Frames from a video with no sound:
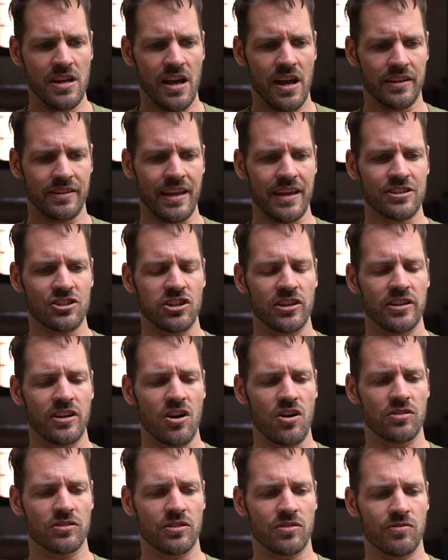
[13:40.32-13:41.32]
And actually,
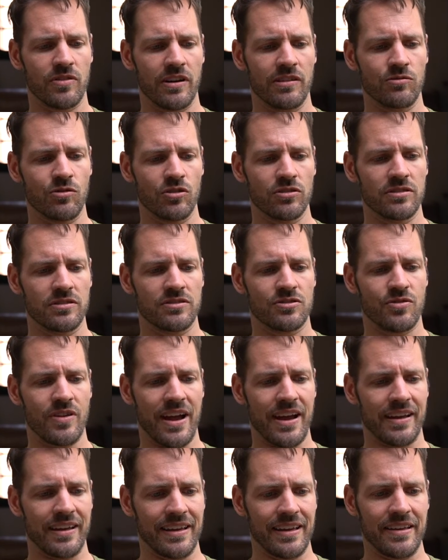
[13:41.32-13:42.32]
no, the railroad
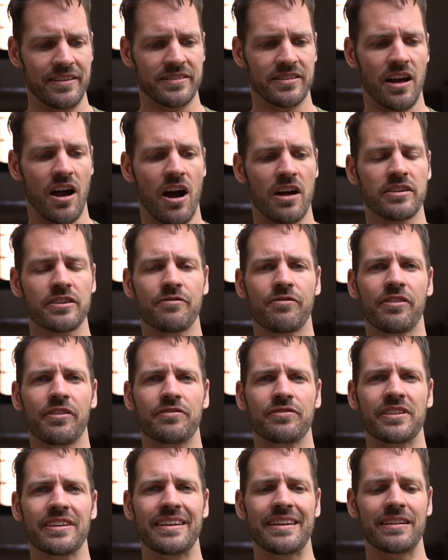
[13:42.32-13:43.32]
track is
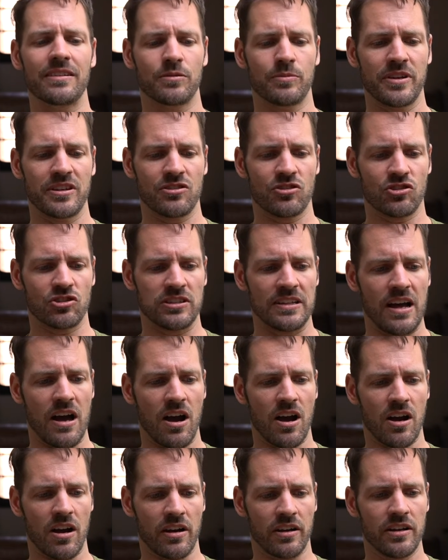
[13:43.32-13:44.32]
150 kilometers
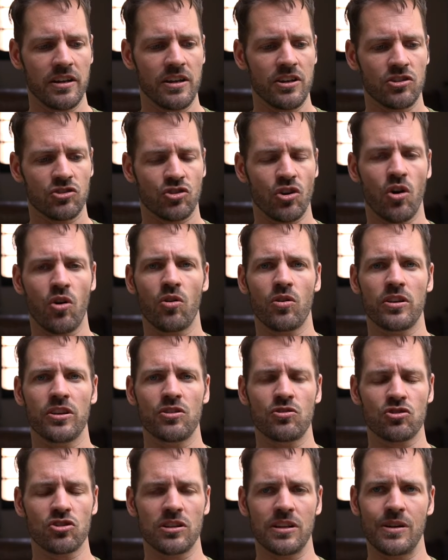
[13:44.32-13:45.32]
long. So
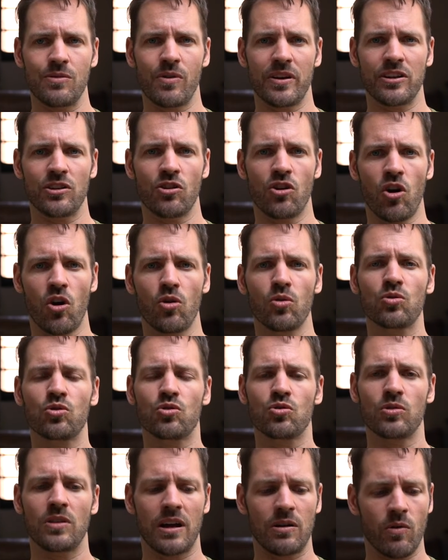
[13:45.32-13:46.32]
usually when you go
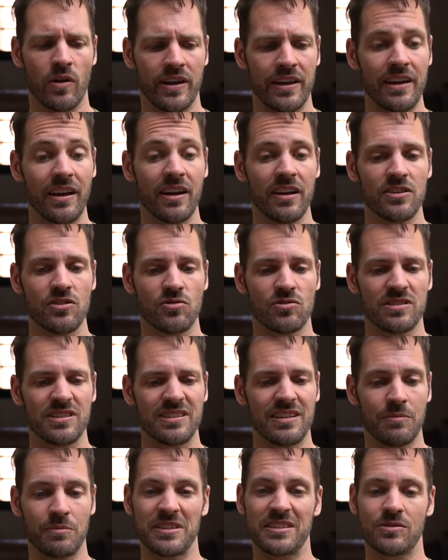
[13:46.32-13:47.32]
to La Guajira, you see
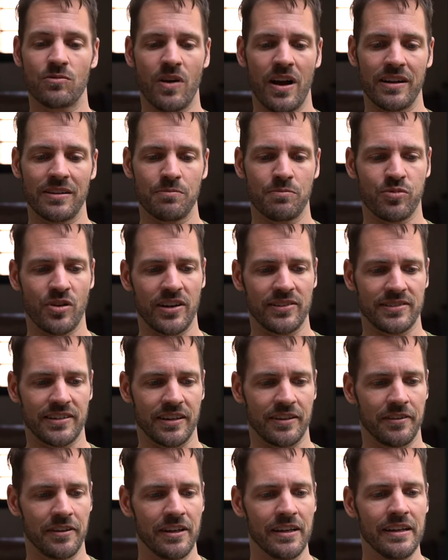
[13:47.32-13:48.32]
them. It's quite
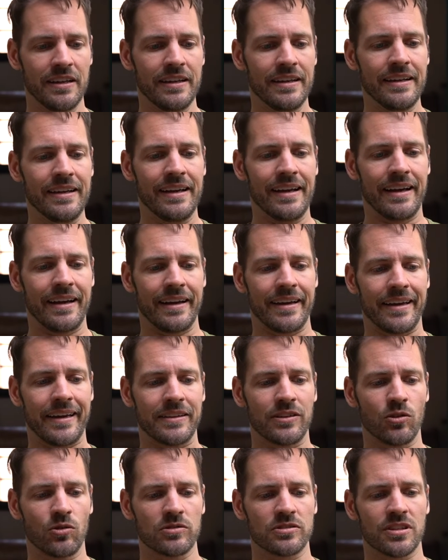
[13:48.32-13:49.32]
impressive.
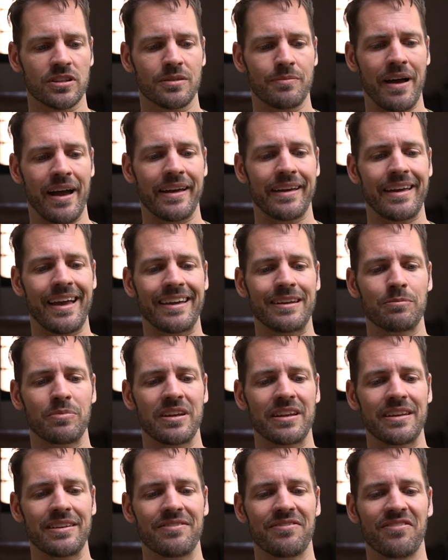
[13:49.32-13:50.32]
And also the mine can
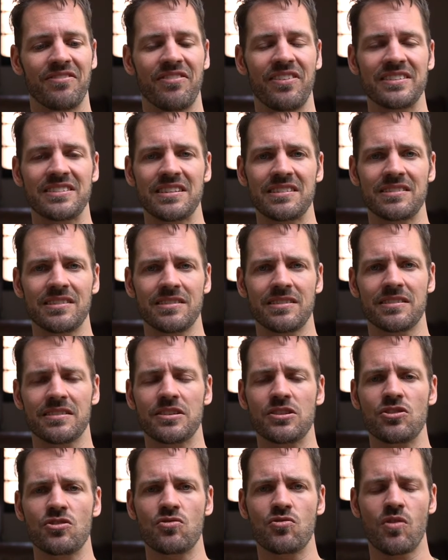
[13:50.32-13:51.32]
be visited.
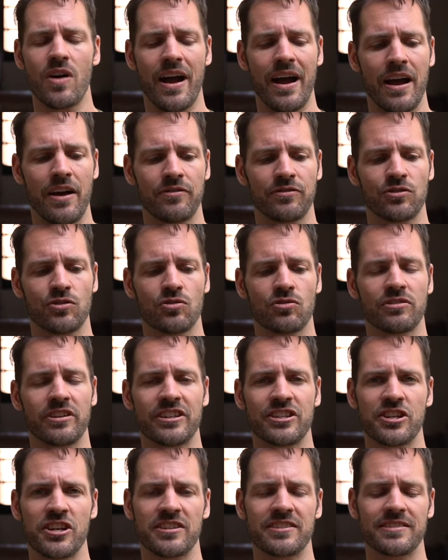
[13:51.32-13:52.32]
You have to
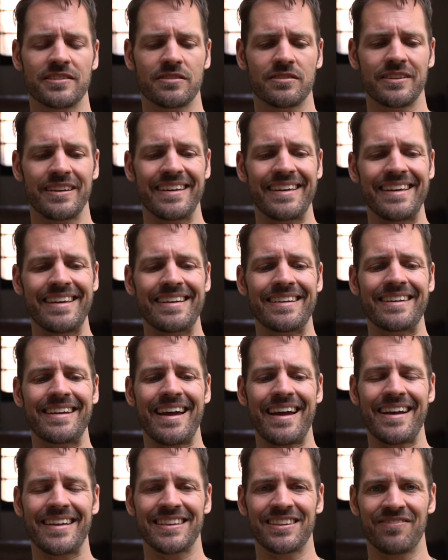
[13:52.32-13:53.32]
register in
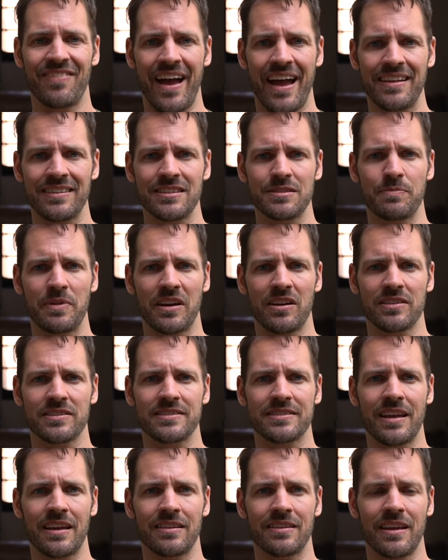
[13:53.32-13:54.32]
advance
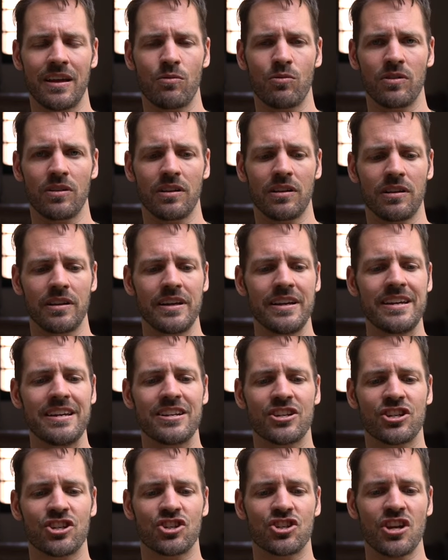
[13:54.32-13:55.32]
because then they will
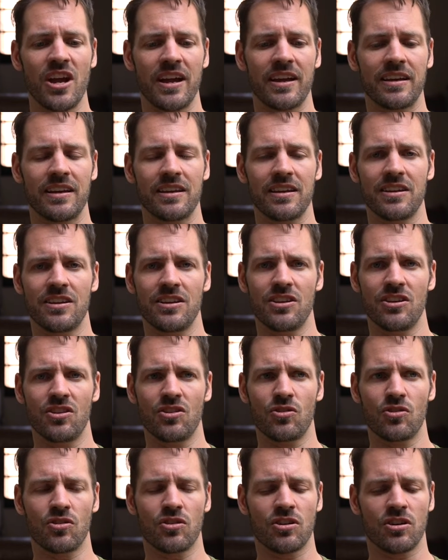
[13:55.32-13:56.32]
check
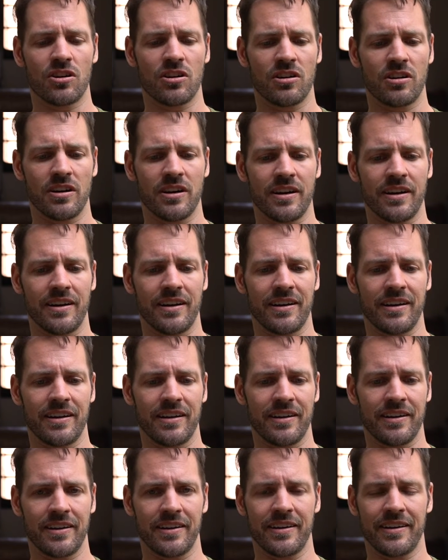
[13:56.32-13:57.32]

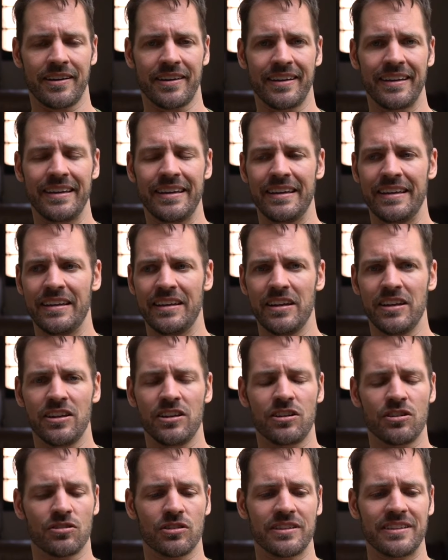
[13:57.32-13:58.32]
your
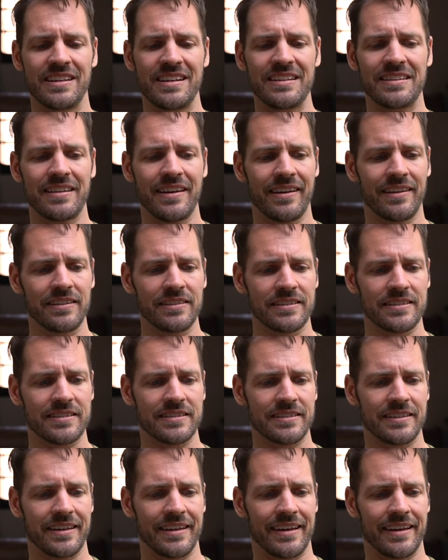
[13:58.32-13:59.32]

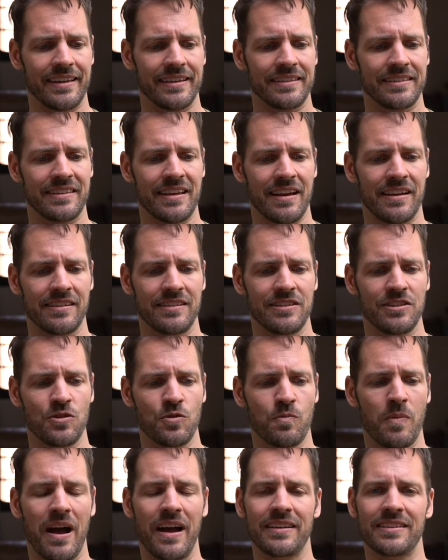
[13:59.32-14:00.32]
details, and then you
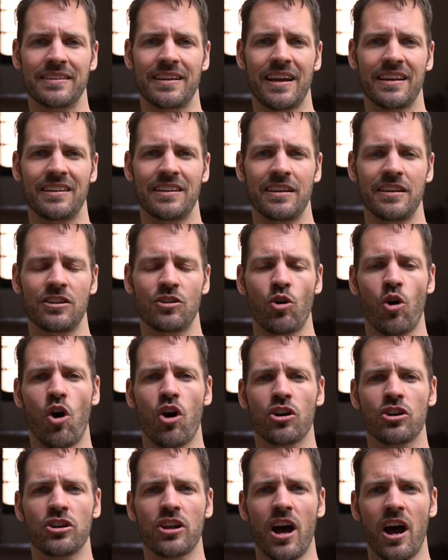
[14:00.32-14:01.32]
might get in
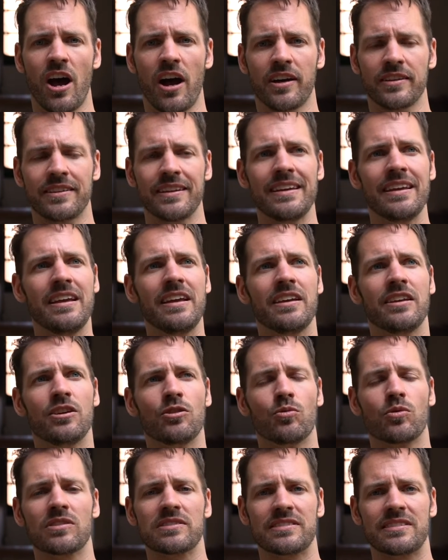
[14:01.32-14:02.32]
or not.
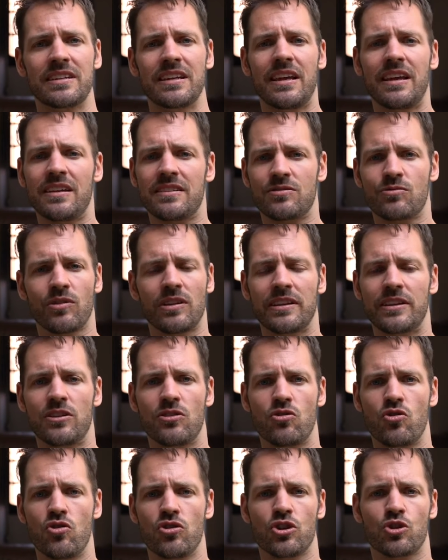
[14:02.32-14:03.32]
You will see it's really
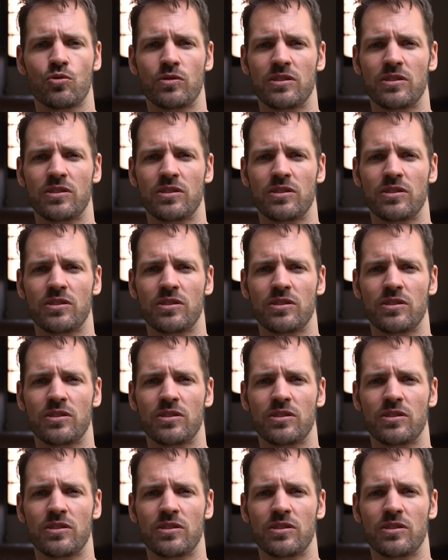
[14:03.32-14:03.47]
huge